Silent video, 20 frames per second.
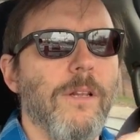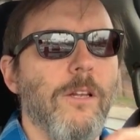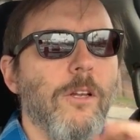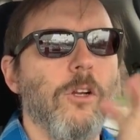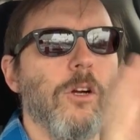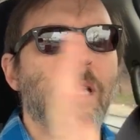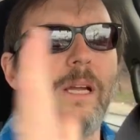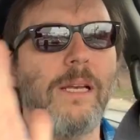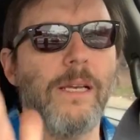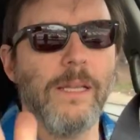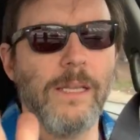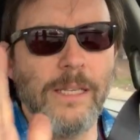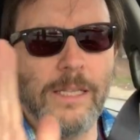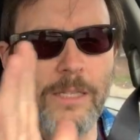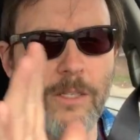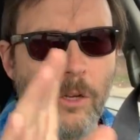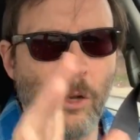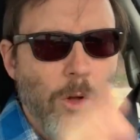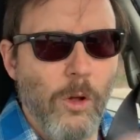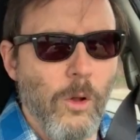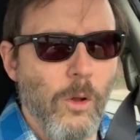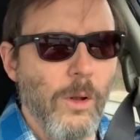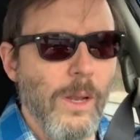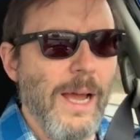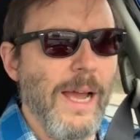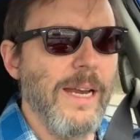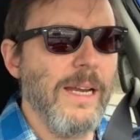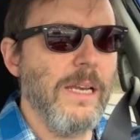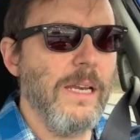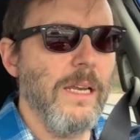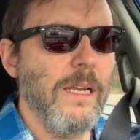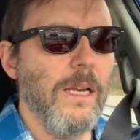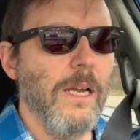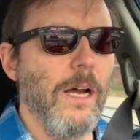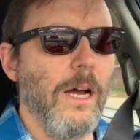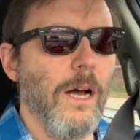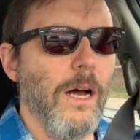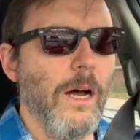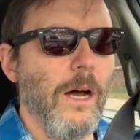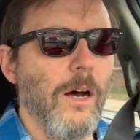look at this whole
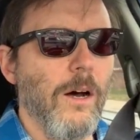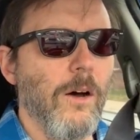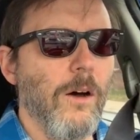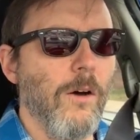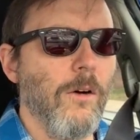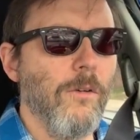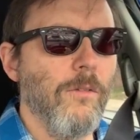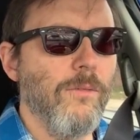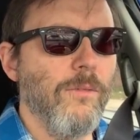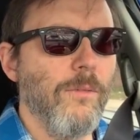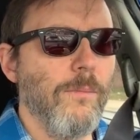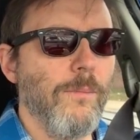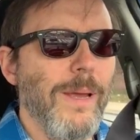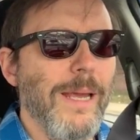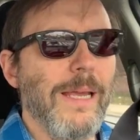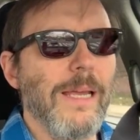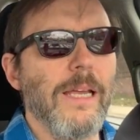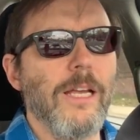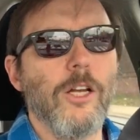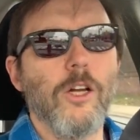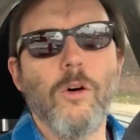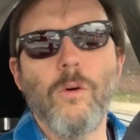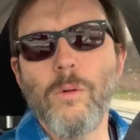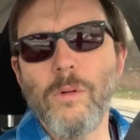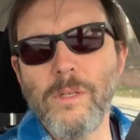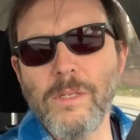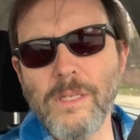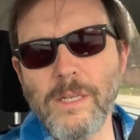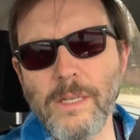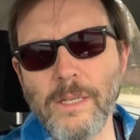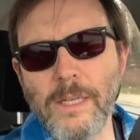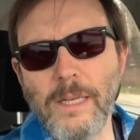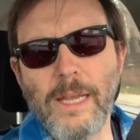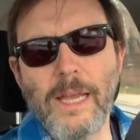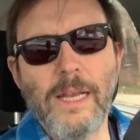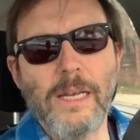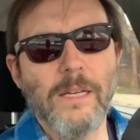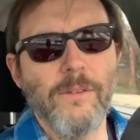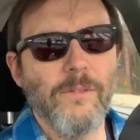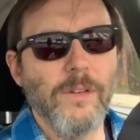idea of making goals at the
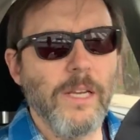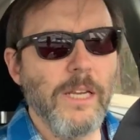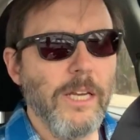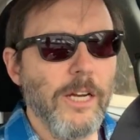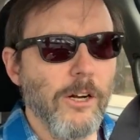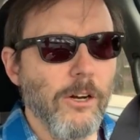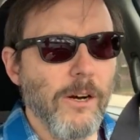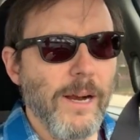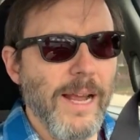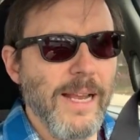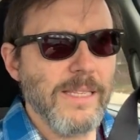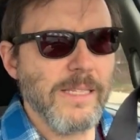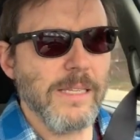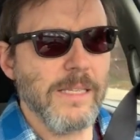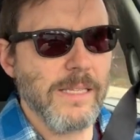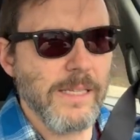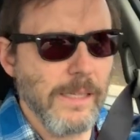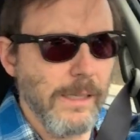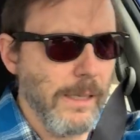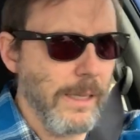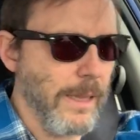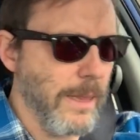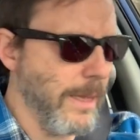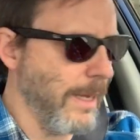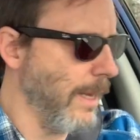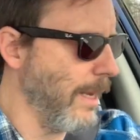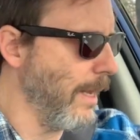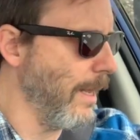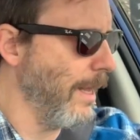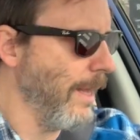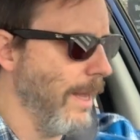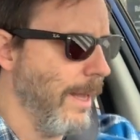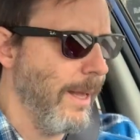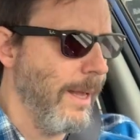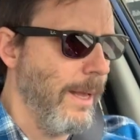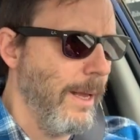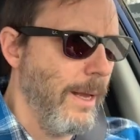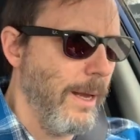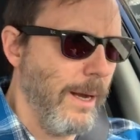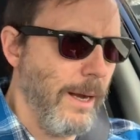end of a year as a silly thing.
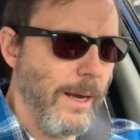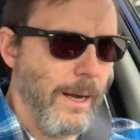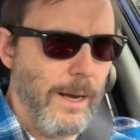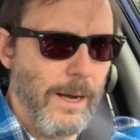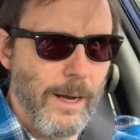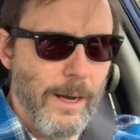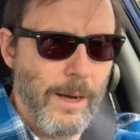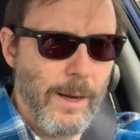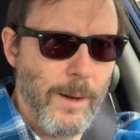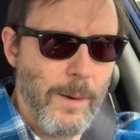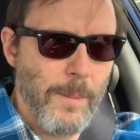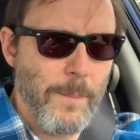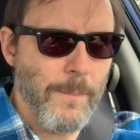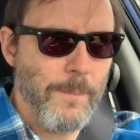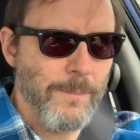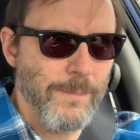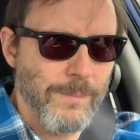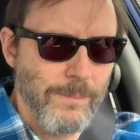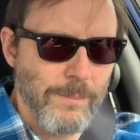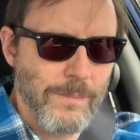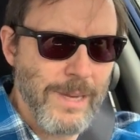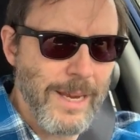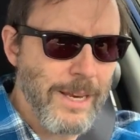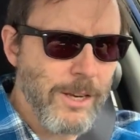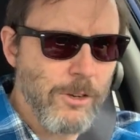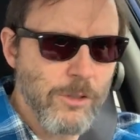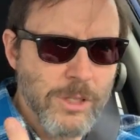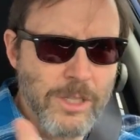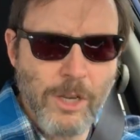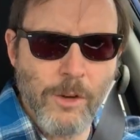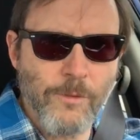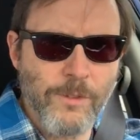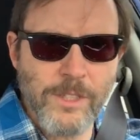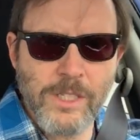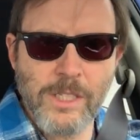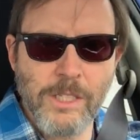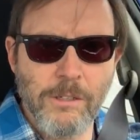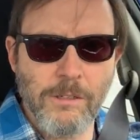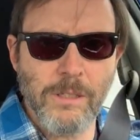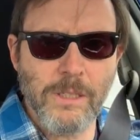Um, take yourself
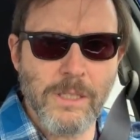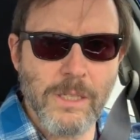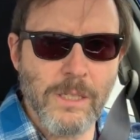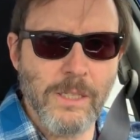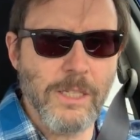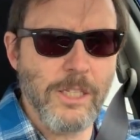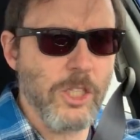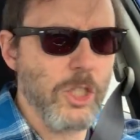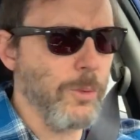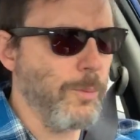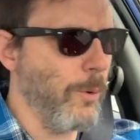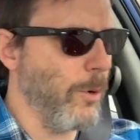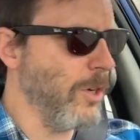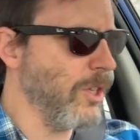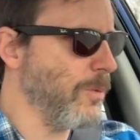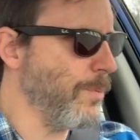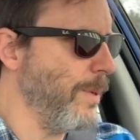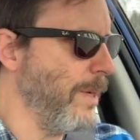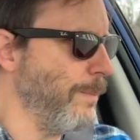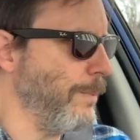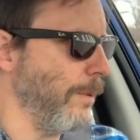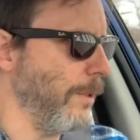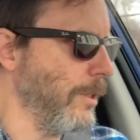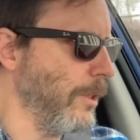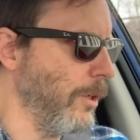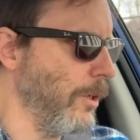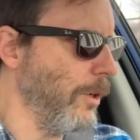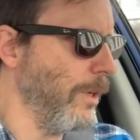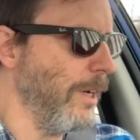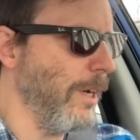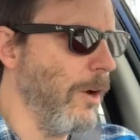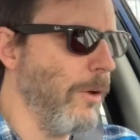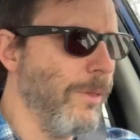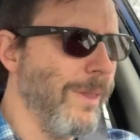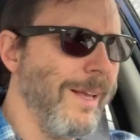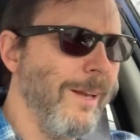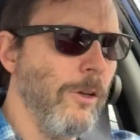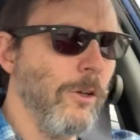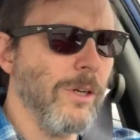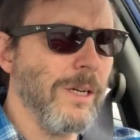as seriously as sports people do. You know,
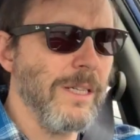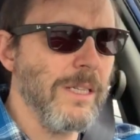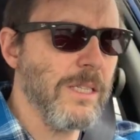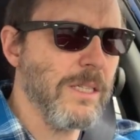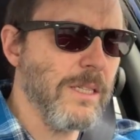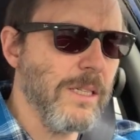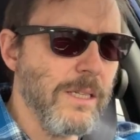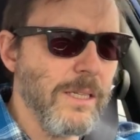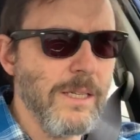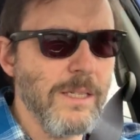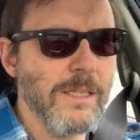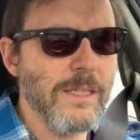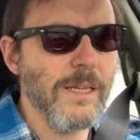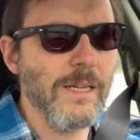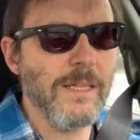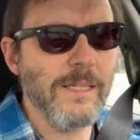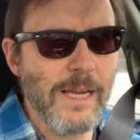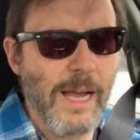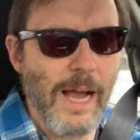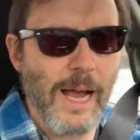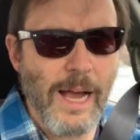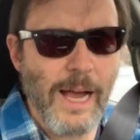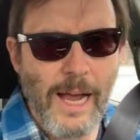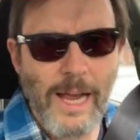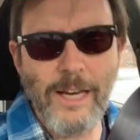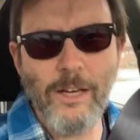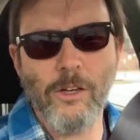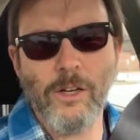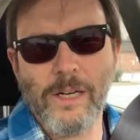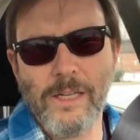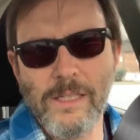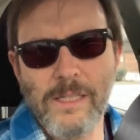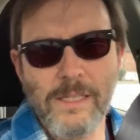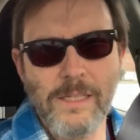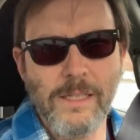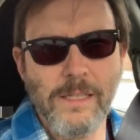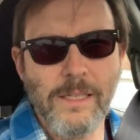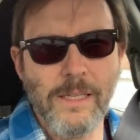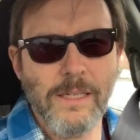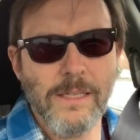they look at statistics. I look at
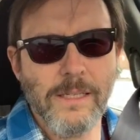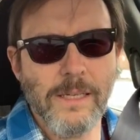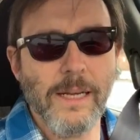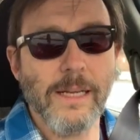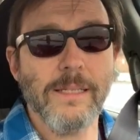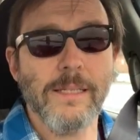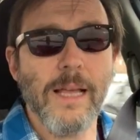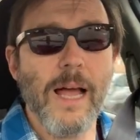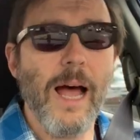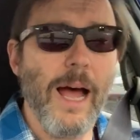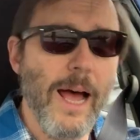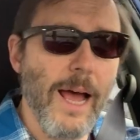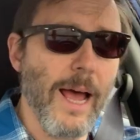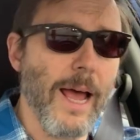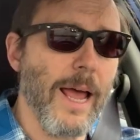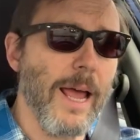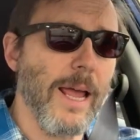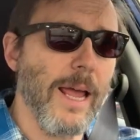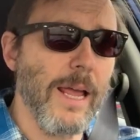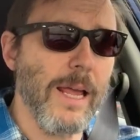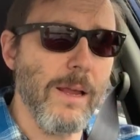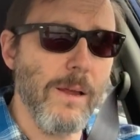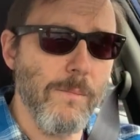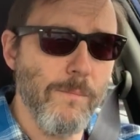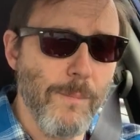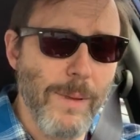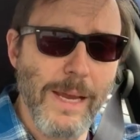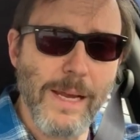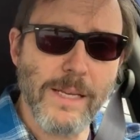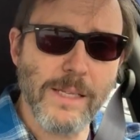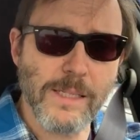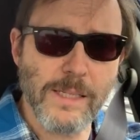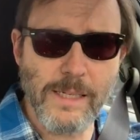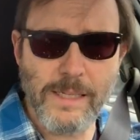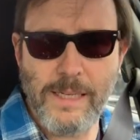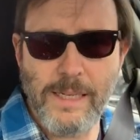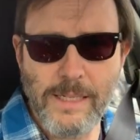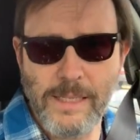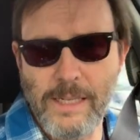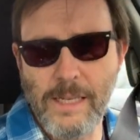statistics. I make
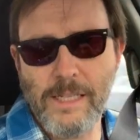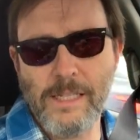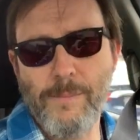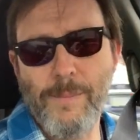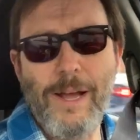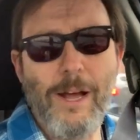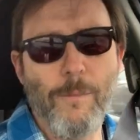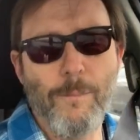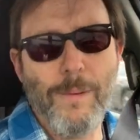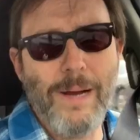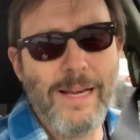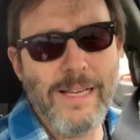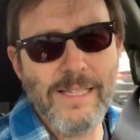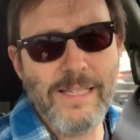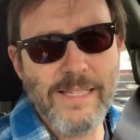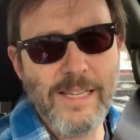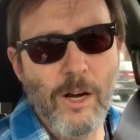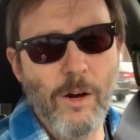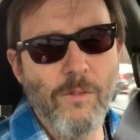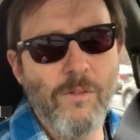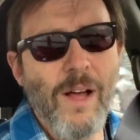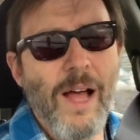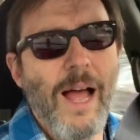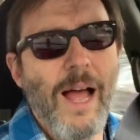statistics about myself.